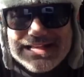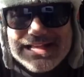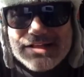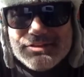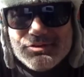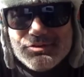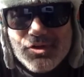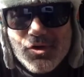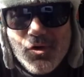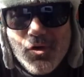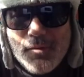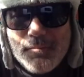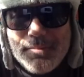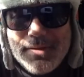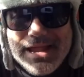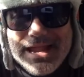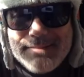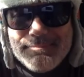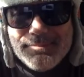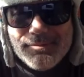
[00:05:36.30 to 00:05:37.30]
want to get to the
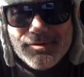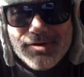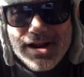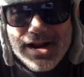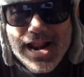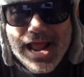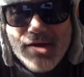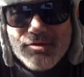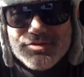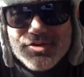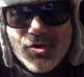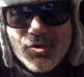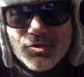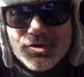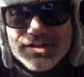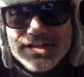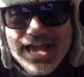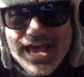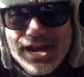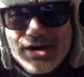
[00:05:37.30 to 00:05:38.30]
whole paper and I was
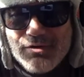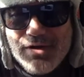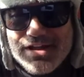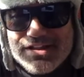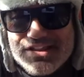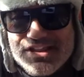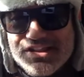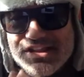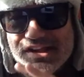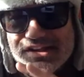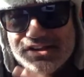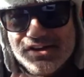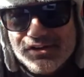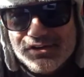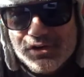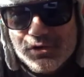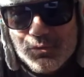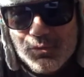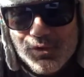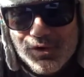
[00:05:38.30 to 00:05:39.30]
already at around
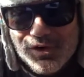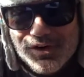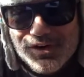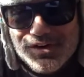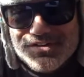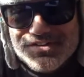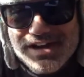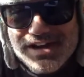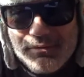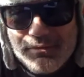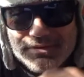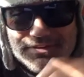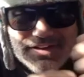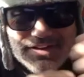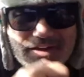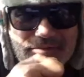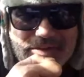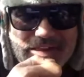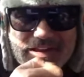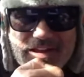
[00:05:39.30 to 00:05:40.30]
600 words and I
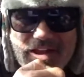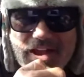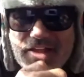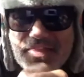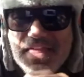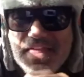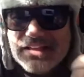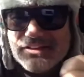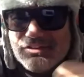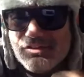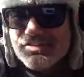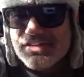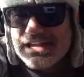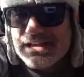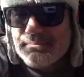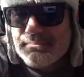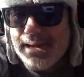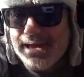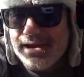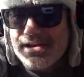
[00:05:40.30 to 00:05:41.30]
was like, all right, that
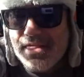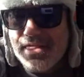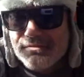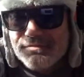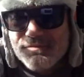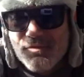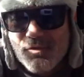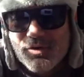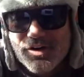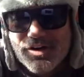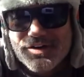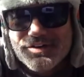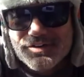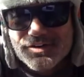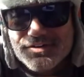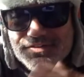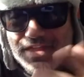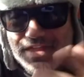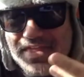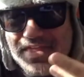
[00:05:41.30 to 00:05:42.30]
looks like about another
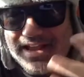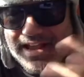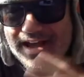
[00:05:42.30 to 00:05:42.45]
400.